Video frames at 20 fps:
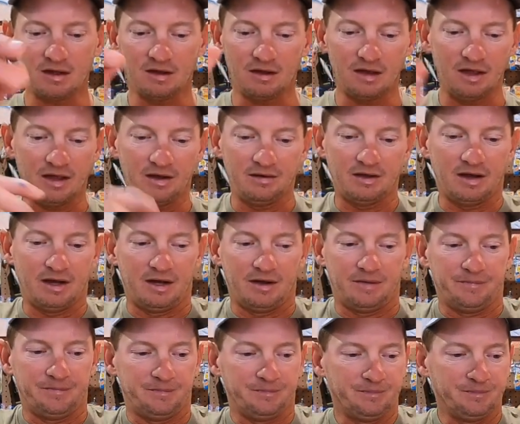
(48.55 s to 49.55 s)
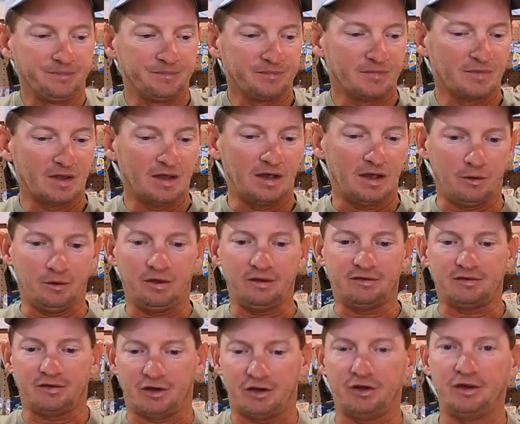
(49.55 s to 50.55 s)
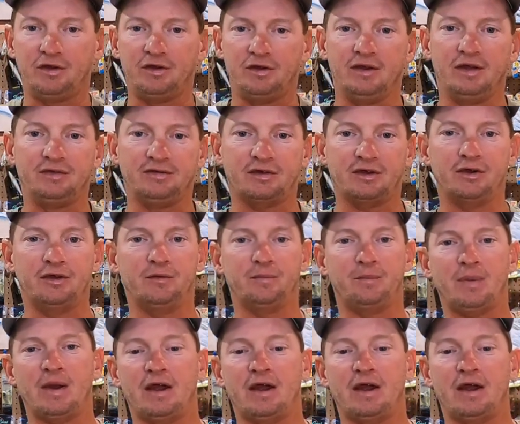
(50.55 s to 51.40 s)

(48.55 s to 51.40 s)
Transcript: And it's a good